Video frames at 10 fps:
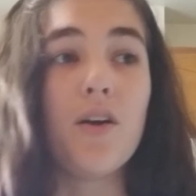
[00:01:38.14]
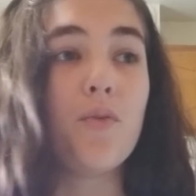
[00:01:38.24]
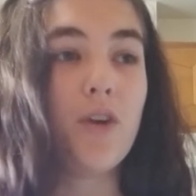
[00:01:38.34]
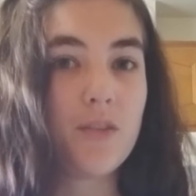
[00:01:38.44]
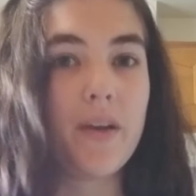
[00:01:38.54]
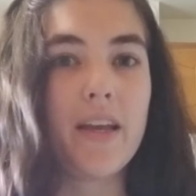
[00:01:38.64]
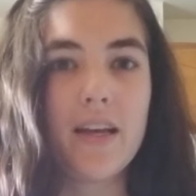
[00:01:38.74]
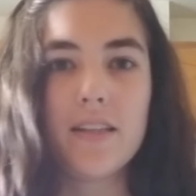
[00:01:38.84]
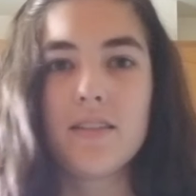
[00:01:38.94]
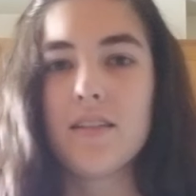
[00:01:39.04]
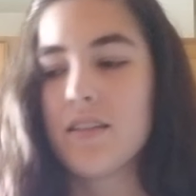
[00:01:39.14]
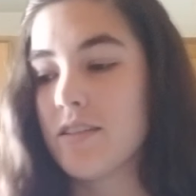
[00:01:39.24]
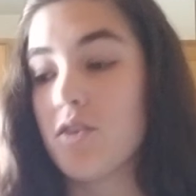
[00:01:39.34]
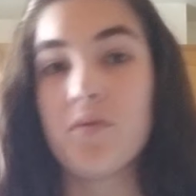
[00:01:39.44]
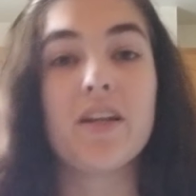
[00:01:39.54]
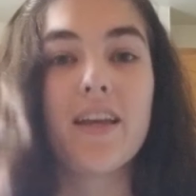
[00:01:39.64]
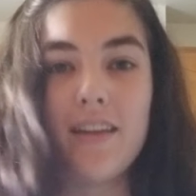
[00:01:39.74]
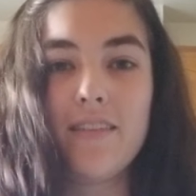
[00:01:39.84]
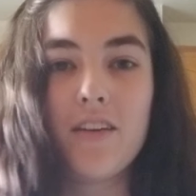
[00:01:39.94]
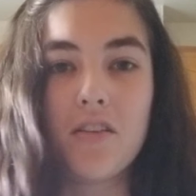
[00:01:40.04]
wash my hands because I don't want to get
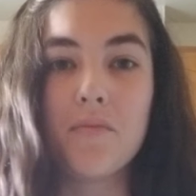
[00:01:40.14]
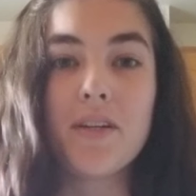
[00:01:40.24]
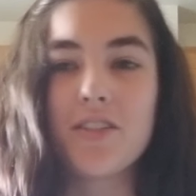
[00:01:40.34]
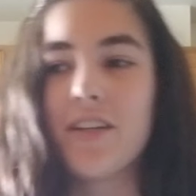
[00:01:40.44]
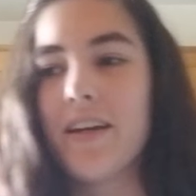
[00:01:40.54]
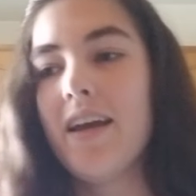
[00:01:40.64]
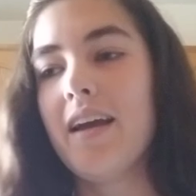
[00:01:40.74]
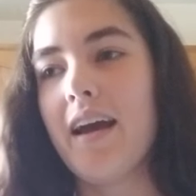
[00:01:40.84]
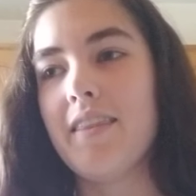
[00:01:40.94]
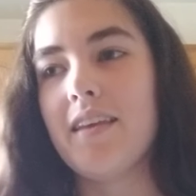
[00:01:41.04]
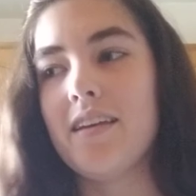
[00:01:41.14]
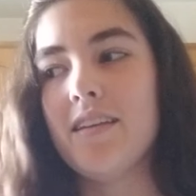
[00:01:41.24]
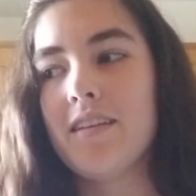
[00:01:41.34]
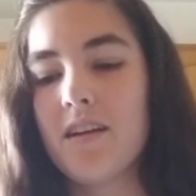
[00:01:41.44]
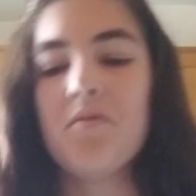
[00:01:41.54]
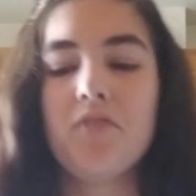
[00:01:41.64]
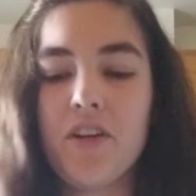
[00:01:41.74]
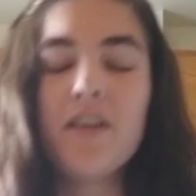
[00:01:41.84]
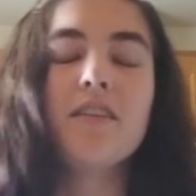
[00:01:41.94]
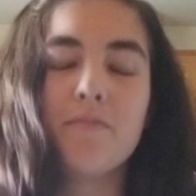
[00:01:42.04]
anything on the mixer, and then come over
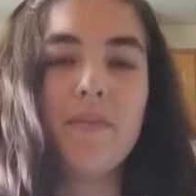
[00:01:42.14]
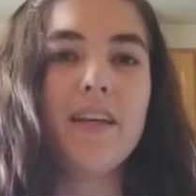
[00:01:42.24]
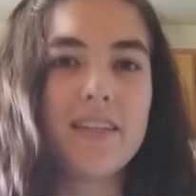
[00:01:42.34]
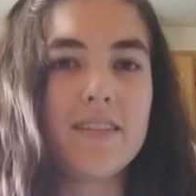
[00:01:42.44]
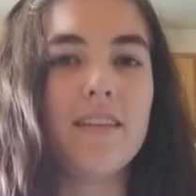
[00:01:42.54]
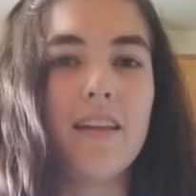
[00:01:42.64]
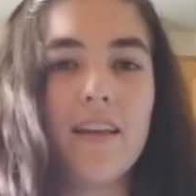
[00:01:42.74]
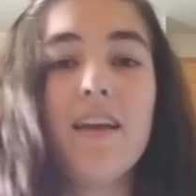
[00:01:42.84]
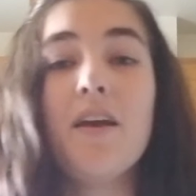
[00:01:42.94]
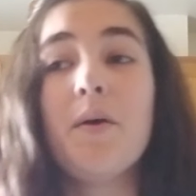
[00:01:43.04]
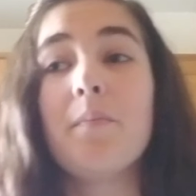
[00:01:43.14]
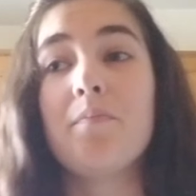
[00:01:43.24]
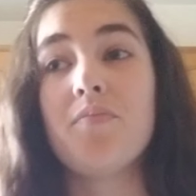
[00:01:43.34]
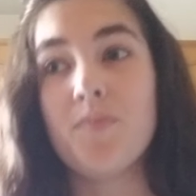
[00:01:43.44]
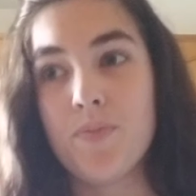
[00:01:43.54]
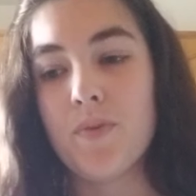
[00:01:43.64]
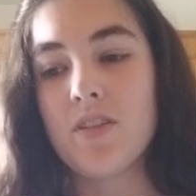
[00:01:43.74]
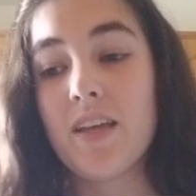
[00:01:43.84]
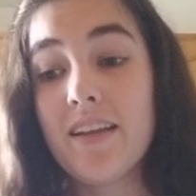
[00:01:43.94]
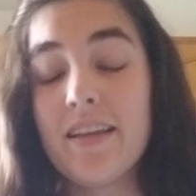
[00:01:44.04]
here, mix, and then
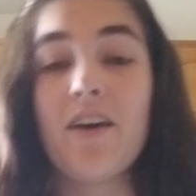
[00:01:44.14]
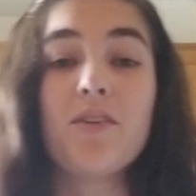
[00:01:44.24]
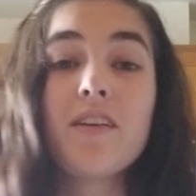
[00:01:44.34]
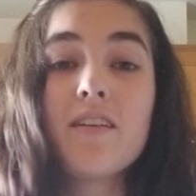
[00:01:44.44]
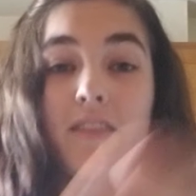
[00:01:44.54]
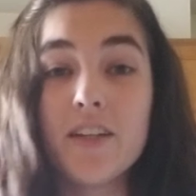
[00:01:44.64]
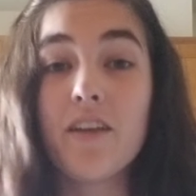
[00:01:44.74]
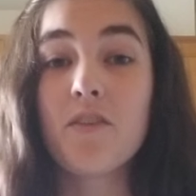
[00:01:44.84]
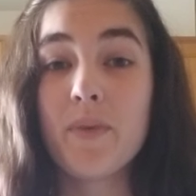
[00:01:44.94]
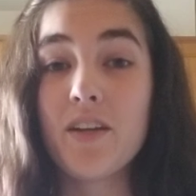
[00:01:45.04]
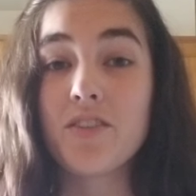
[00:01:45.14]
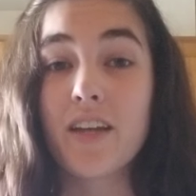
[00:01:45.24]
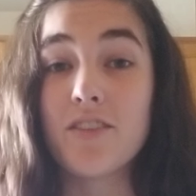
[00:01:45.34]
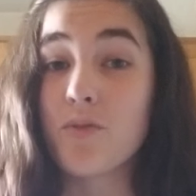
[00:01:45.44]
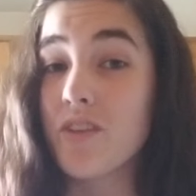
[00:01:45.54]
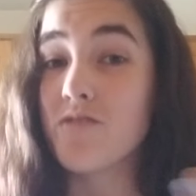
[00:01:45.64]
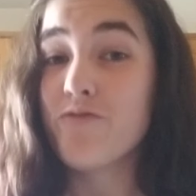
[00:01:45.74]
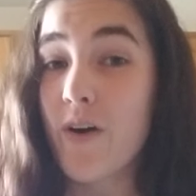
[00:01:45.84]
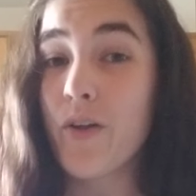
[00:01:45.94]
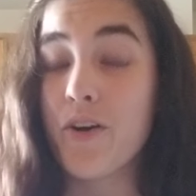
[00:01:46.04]
set it down, clean off the beaters again so it doesn't
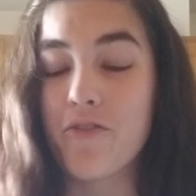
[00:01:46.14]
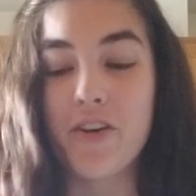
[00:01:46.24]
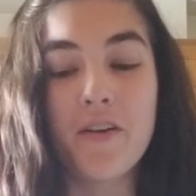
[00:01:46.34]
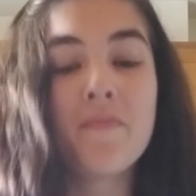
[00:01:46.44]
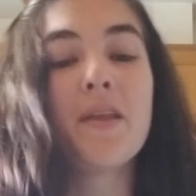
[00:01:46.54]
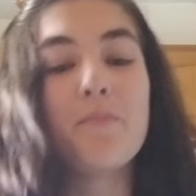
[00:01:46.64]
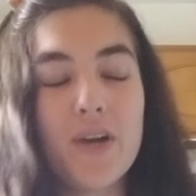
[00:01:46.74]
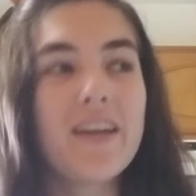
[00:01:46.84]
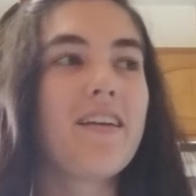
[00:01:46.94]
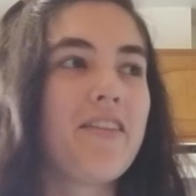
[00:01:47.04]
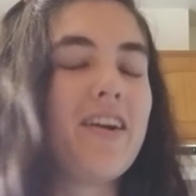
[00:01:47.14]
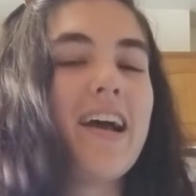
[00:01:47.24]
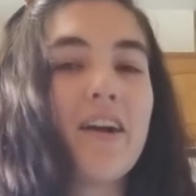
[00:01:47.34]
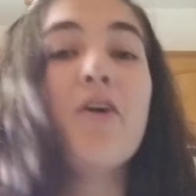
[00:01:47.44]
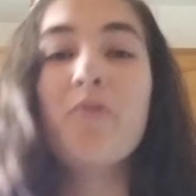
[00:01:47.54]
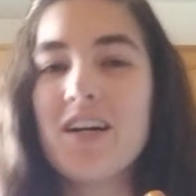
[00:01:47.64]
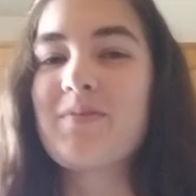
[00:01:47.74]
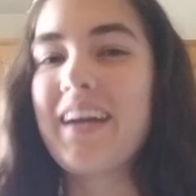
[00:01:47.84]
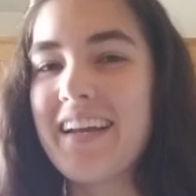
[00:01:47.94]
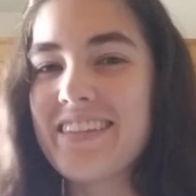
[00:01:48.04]
fall over, break another egg, wash
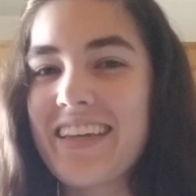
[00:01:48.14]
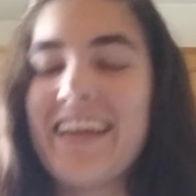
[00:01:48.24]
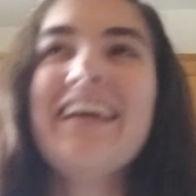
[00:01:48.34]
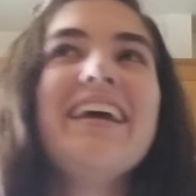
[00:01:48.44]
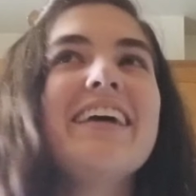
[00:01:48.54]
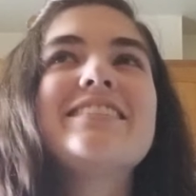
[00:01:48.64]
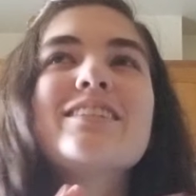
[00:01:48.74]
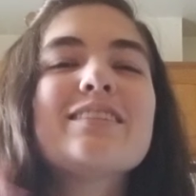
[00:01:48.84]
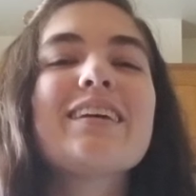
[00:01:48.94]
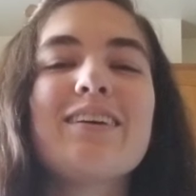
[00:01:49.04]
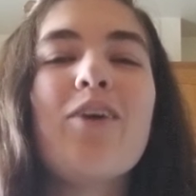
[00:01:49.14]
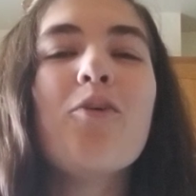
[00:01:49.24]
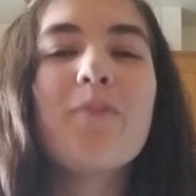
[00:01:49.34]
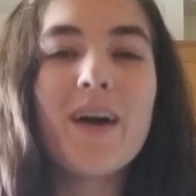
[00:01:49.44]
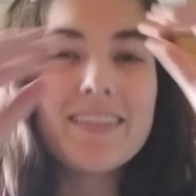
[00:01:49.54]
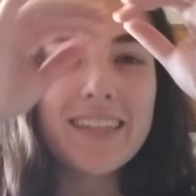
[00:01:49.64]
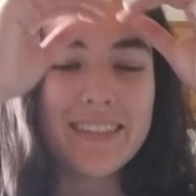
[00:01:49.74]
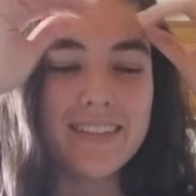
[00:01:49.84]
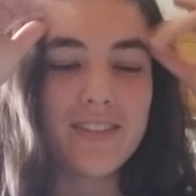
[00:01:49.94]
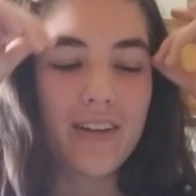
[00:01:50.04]
my hands again. It's just like a whole process,
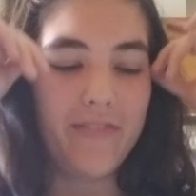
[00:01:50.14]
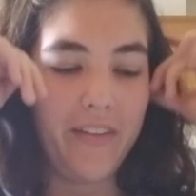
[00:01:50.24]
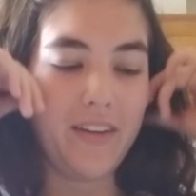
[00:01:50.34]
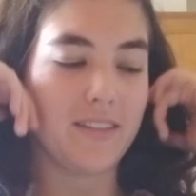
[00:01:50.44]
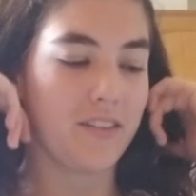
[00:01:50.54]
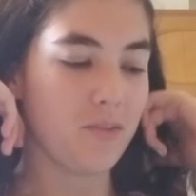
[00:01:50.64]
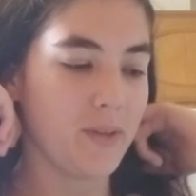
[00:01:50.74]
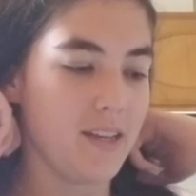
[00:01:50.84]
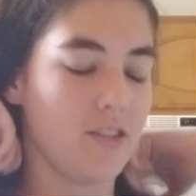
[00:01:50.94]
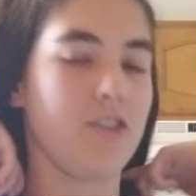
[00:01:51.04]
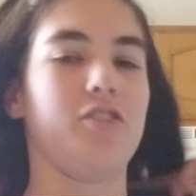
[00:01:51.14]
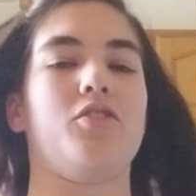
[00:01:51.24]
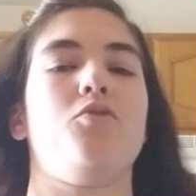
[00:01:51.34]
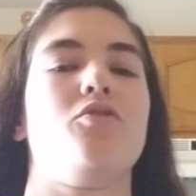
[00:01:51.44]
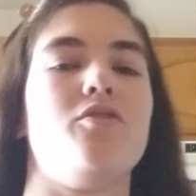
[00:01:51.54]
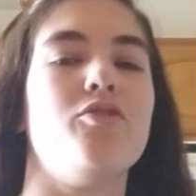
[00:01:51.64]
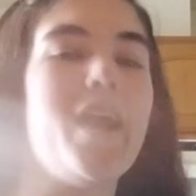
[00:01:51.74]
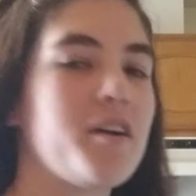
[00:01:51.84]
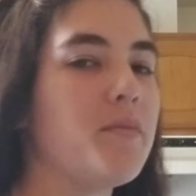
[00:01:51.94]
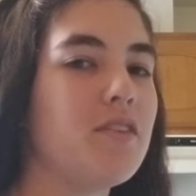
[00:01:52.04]
and so I found that it's a little bit easier just go
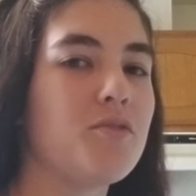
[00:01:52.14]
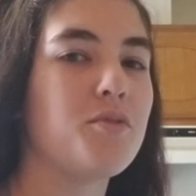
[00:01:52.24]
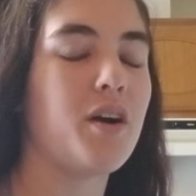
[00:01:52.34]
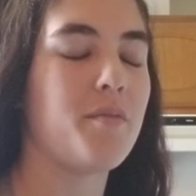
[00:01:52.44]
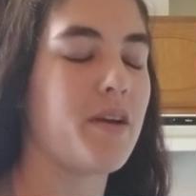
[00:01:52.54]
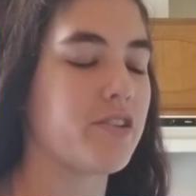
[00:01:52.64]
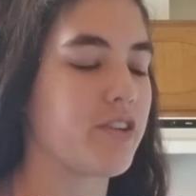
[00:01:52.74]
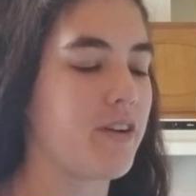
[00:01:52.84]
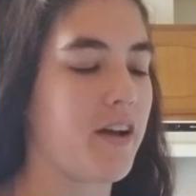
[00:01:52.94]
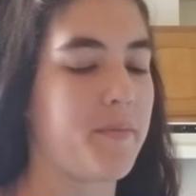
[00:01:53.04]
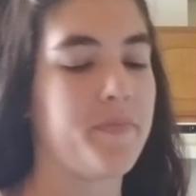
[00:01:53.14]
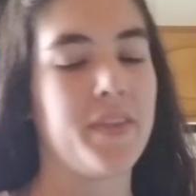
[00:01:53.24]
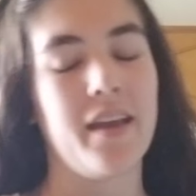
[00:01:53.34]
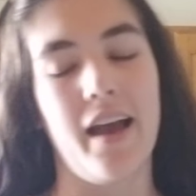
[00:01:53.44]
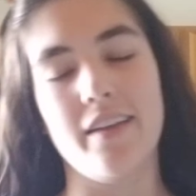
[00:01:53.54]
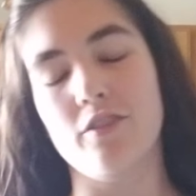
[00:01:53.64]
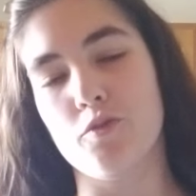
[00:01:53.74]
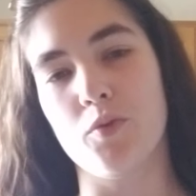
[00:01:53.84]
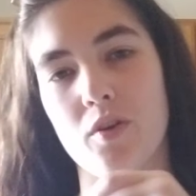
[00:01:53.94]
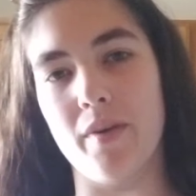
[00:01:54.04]
crack them into a measuring cup and
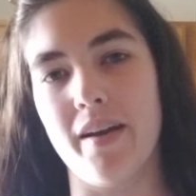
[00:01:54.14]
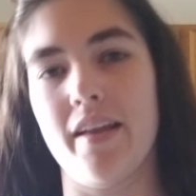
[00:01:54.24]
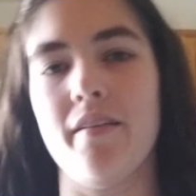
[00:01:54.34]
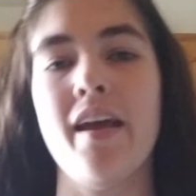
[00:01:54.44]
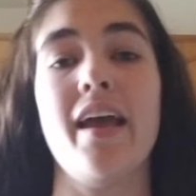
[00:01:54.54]
just pour them right in.